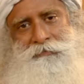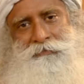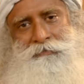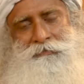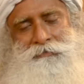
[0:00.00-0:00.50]

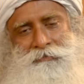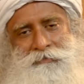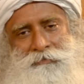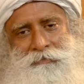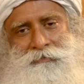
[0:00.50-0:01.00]

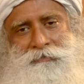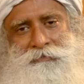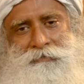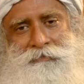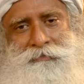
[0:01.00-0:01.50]

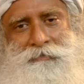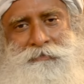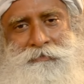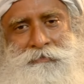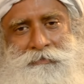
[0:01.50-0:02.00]

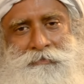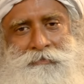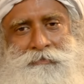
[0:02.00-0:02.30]
Nothing is said.